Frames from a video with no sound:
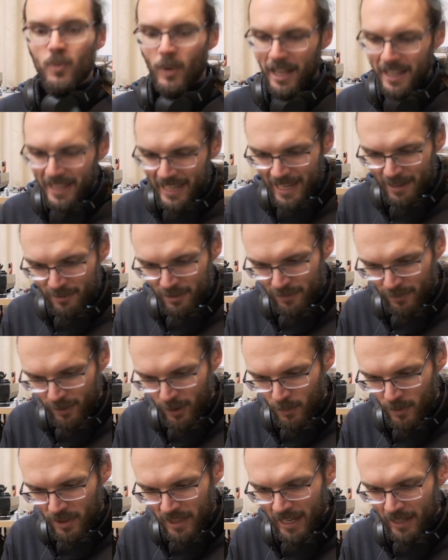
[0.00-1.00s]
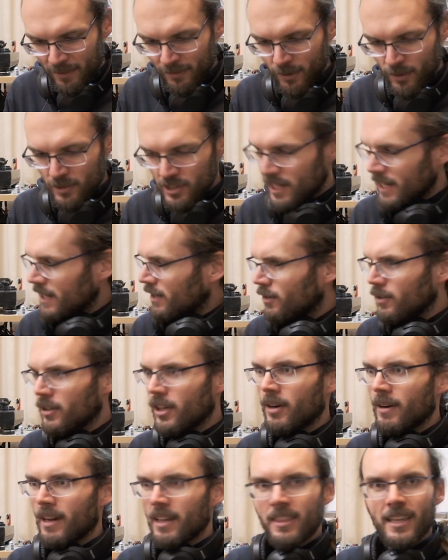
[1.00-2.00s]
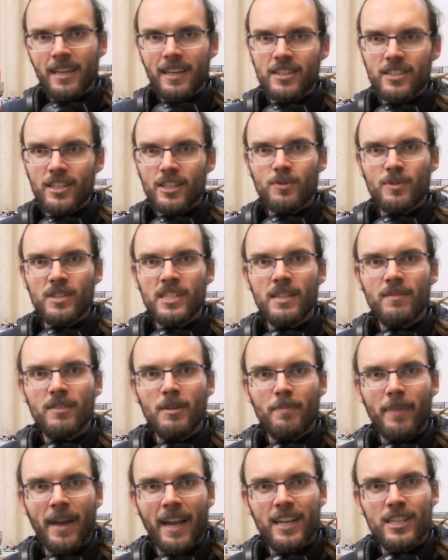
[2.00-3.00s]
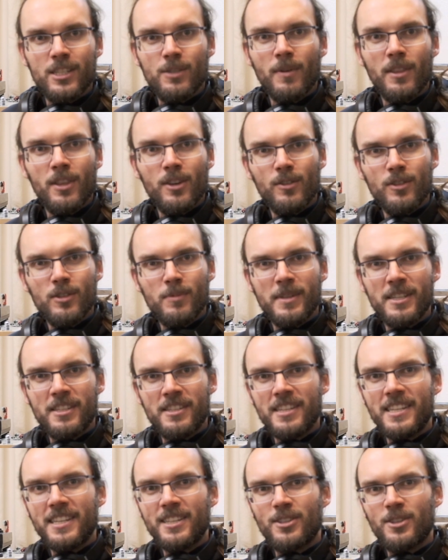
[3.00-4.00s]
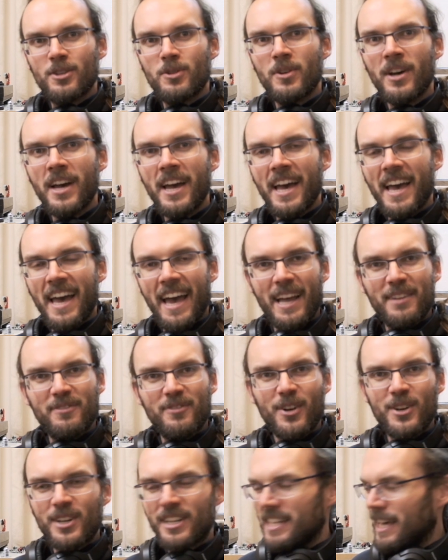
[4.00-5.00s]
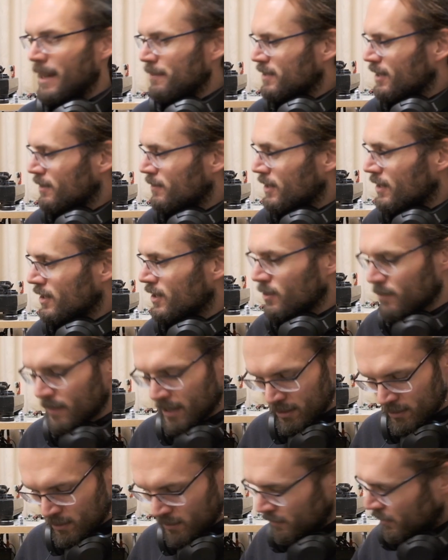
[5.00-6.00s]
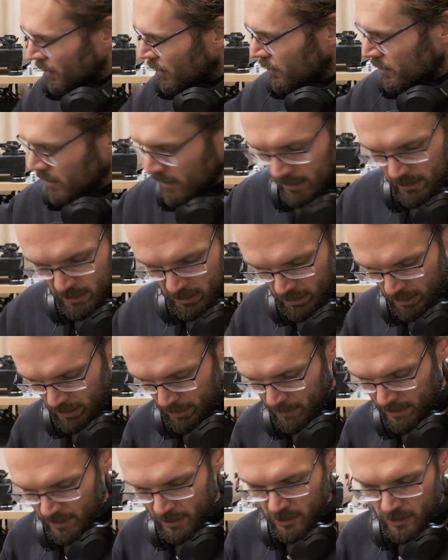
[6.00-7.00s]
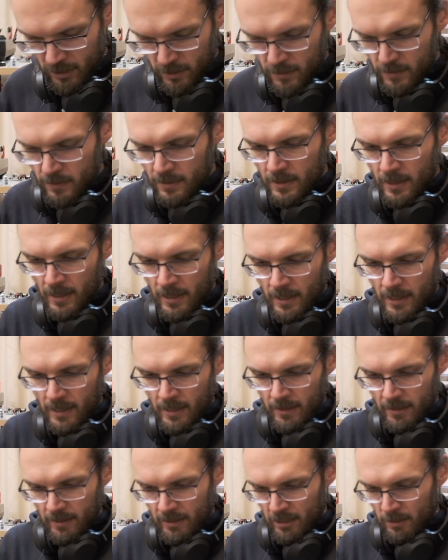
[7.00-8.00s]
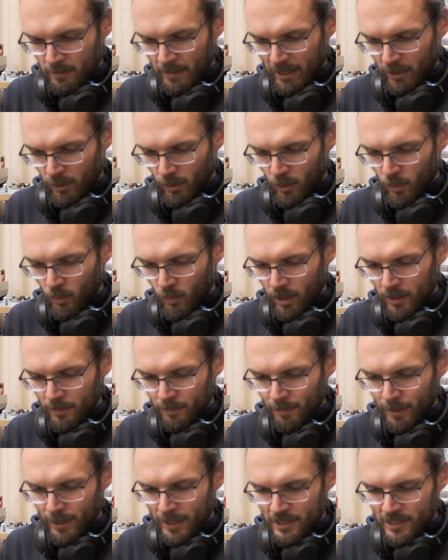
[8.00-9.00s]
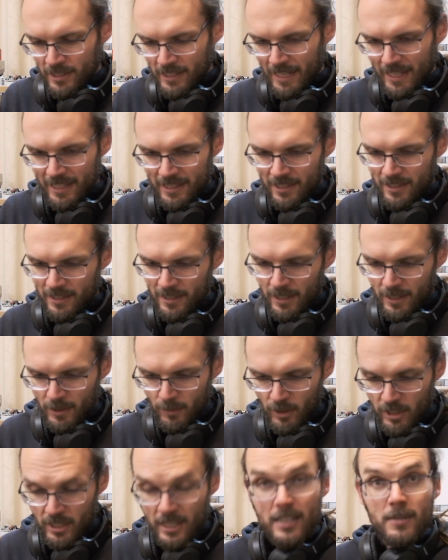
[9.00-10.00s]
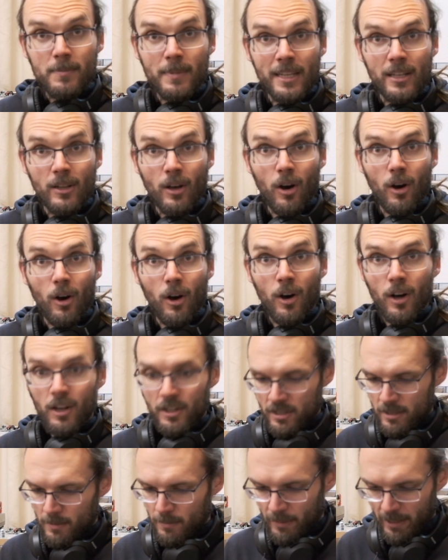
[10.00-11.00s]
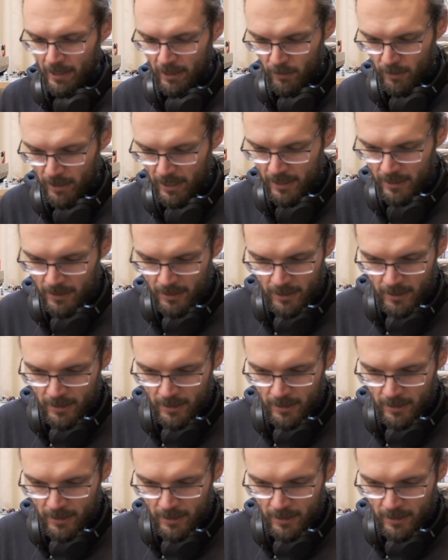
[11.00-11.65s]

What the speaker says: While I have a phone with a headphone jack, although I think I just received a package with a USB-C to headphone adapter because my new phone is coming soon. This is my old OnePlus 6, which has been awesome, by the way.